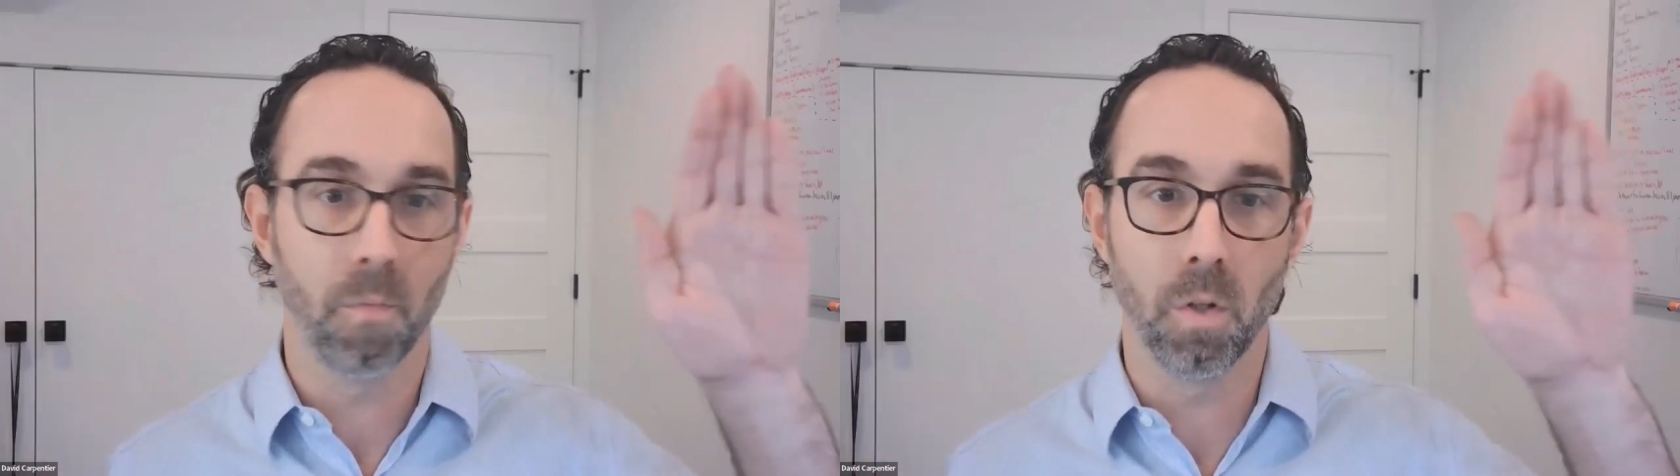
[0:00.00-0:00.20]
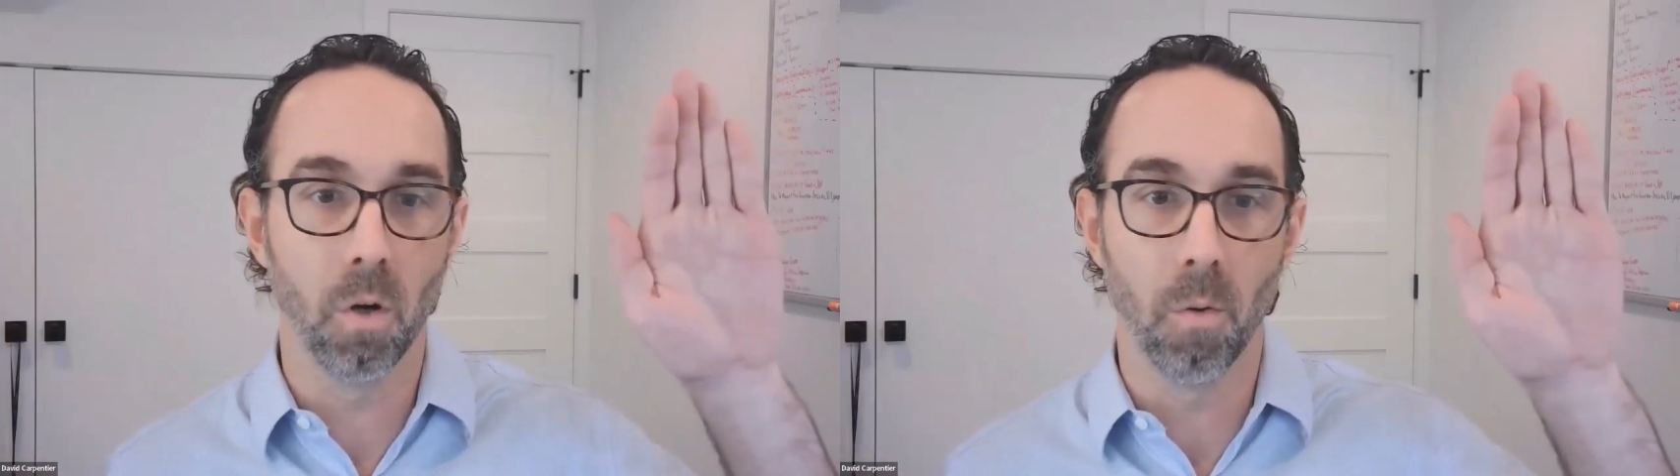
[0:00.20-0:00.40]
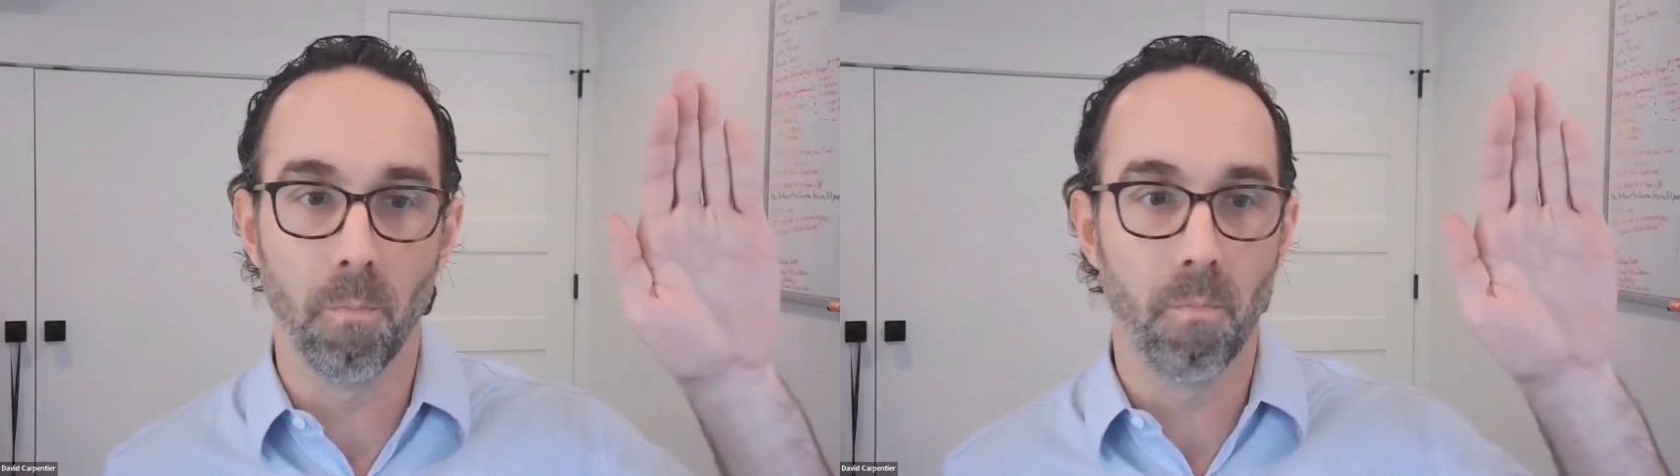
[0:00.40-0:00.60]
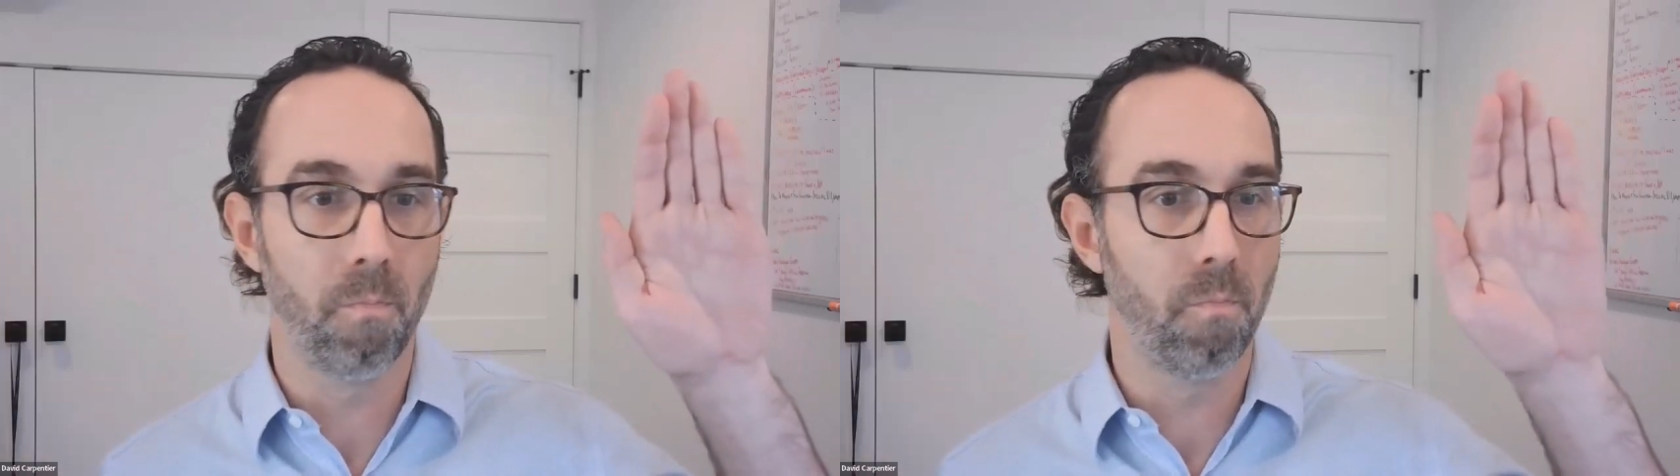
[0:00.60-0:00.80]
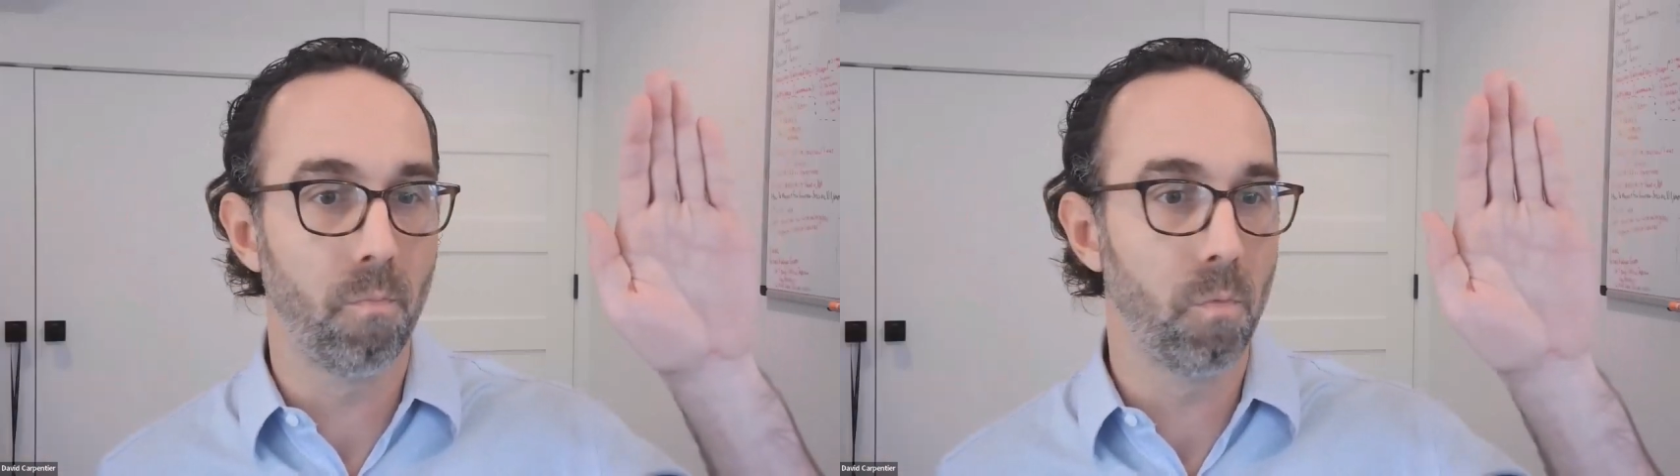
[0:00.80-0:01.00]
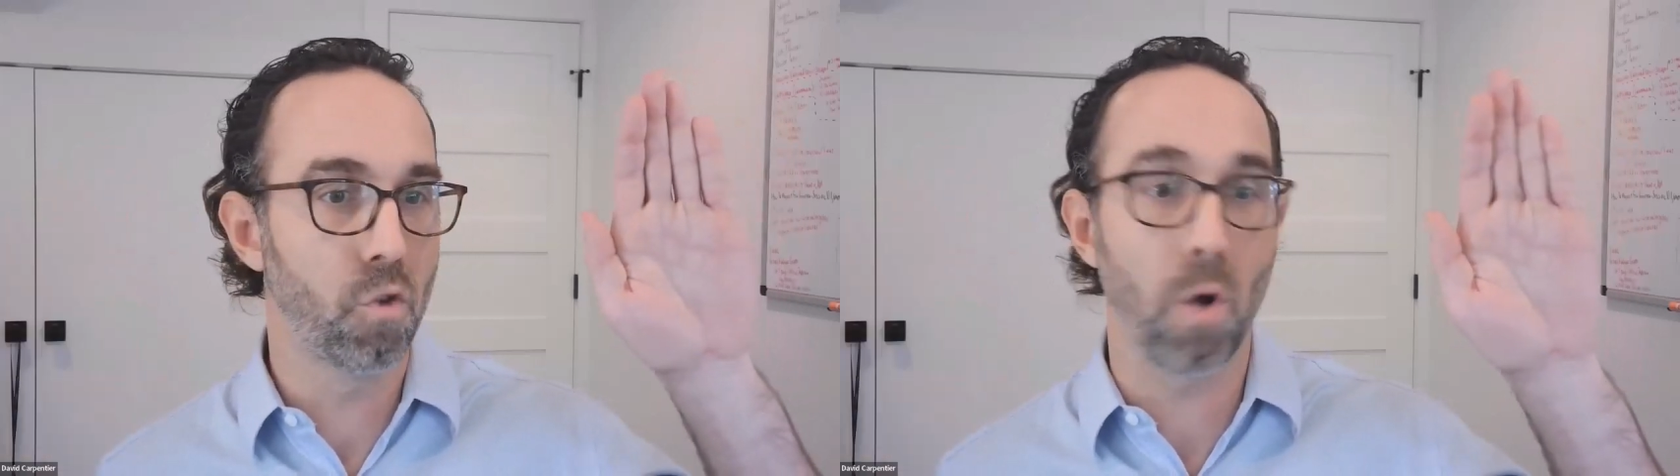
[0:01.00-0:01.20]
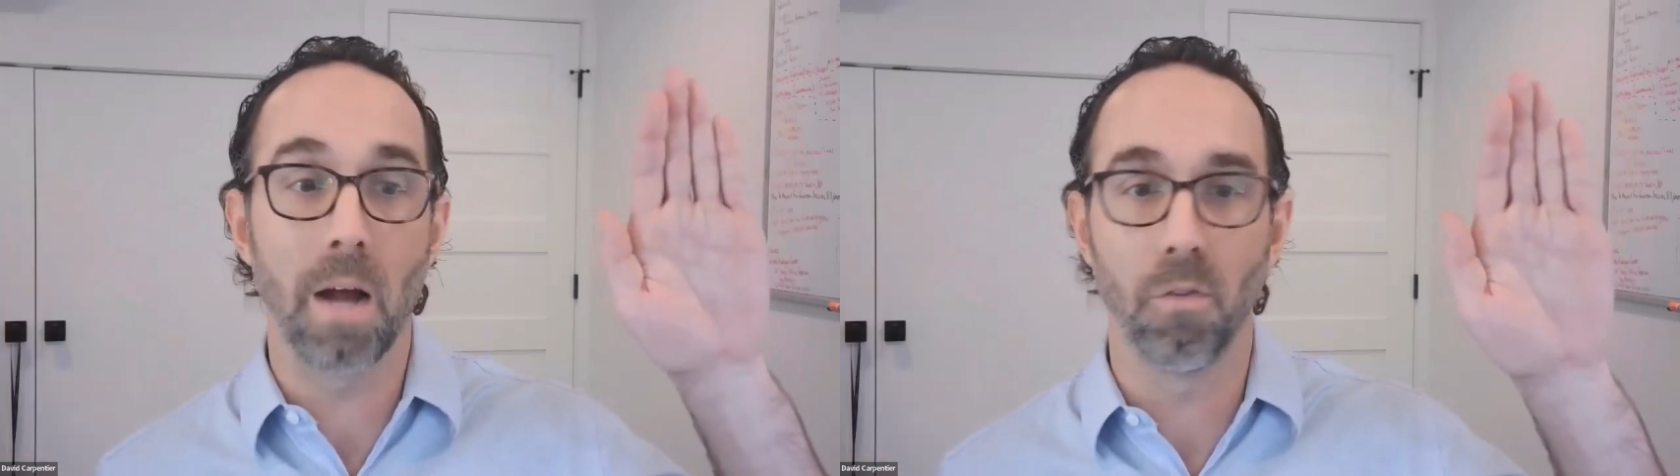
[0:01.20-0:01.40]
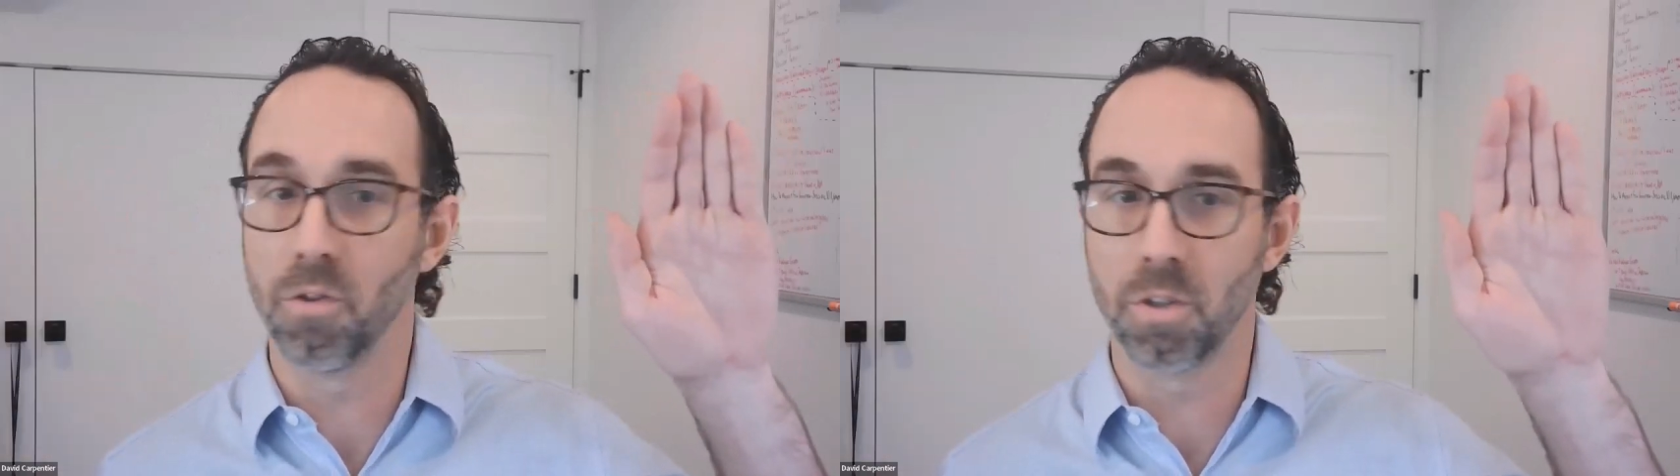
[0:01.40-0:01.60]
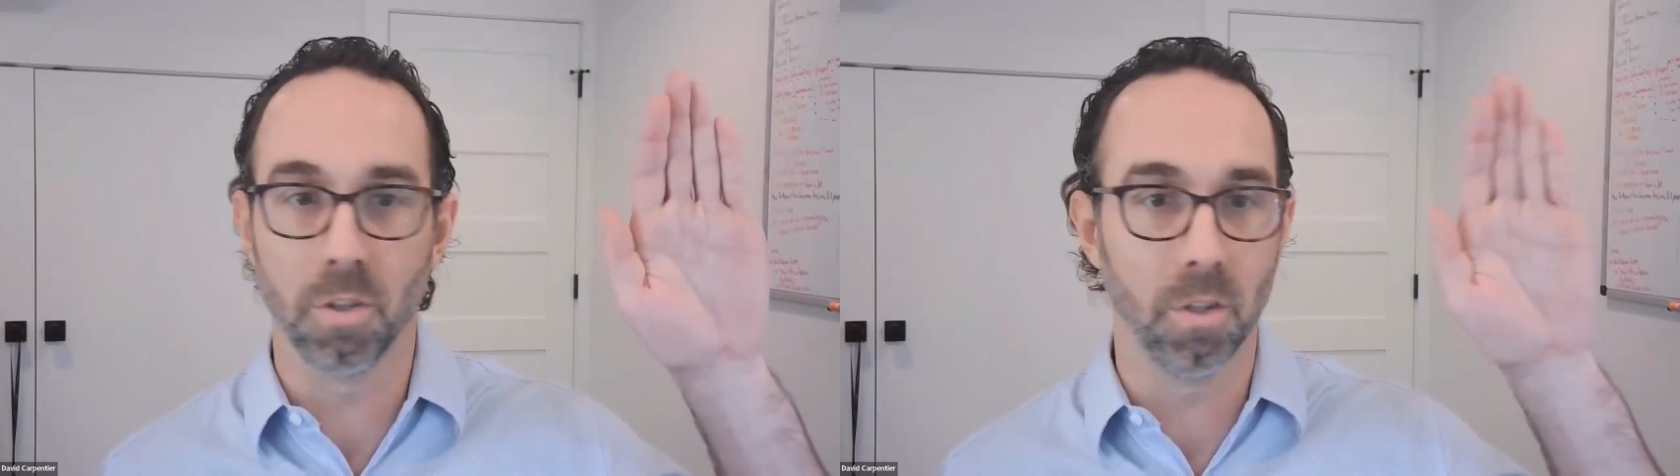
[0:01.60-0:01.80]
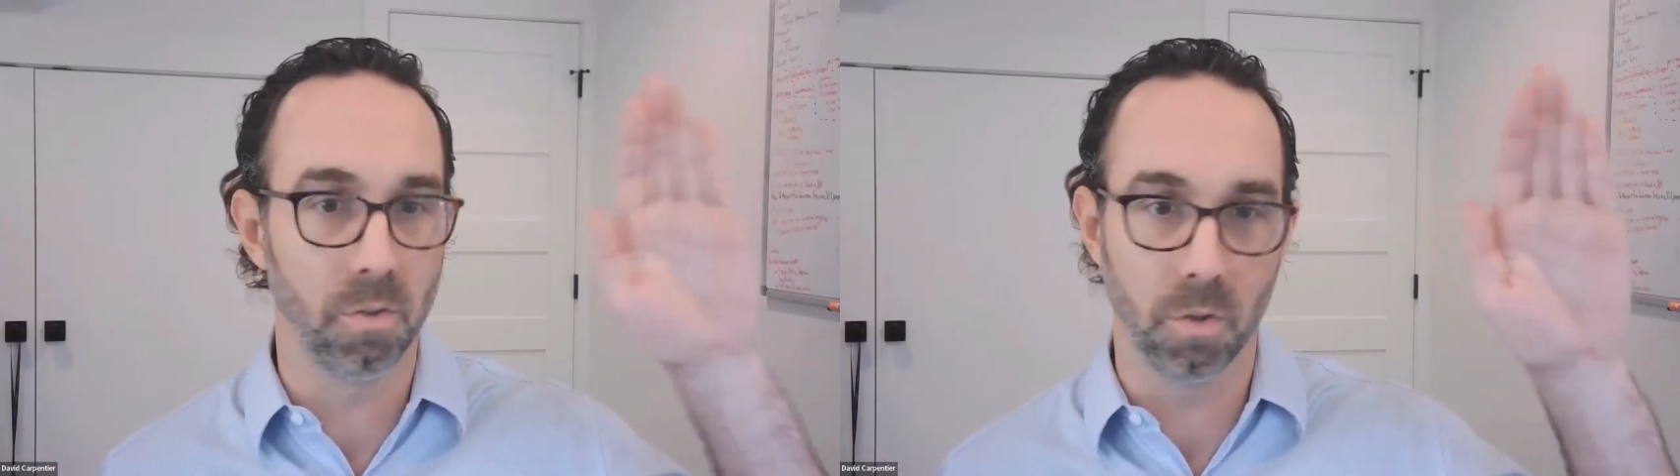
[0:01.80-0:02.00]
travel
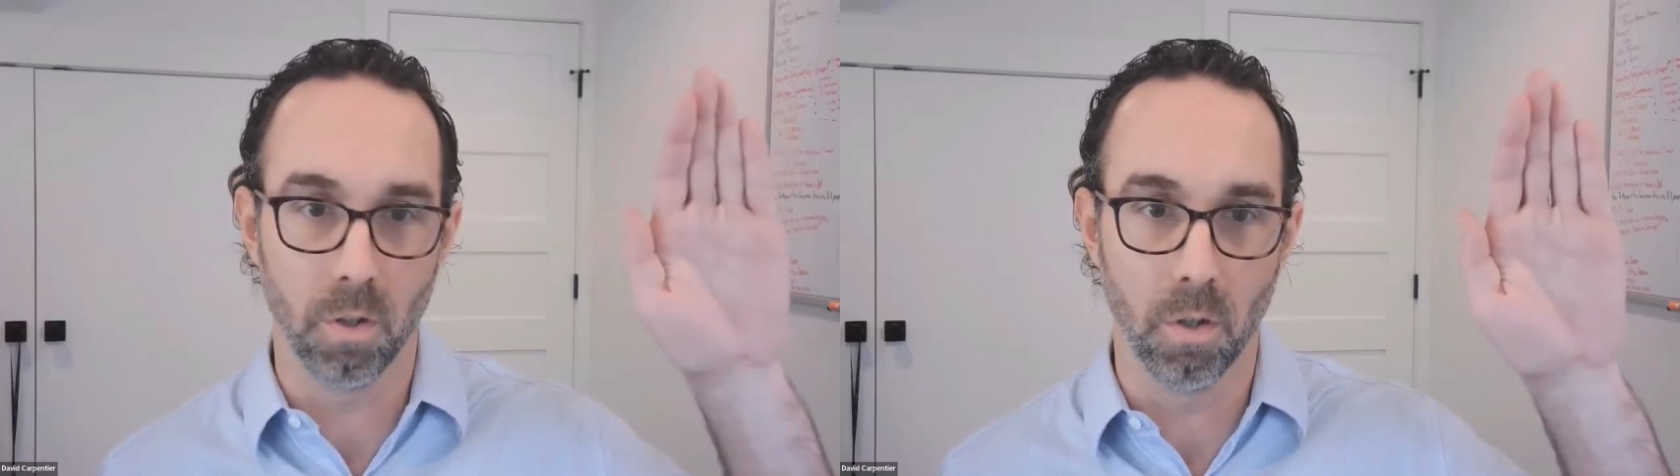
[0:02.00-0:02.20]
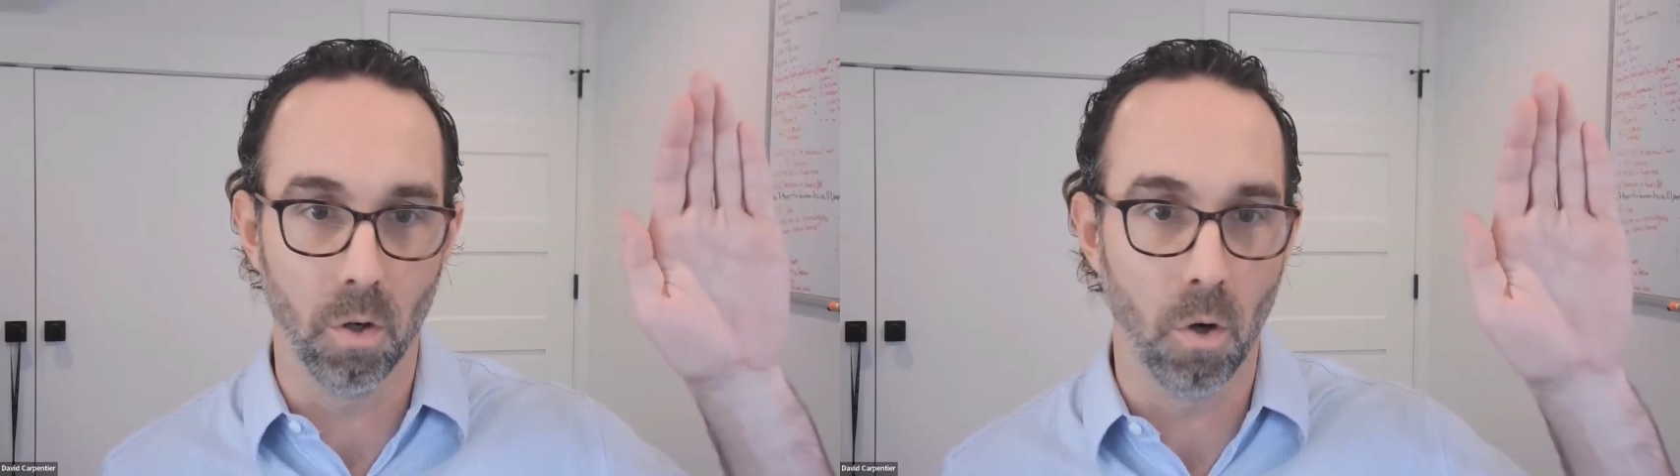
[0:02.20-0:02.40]
insurance or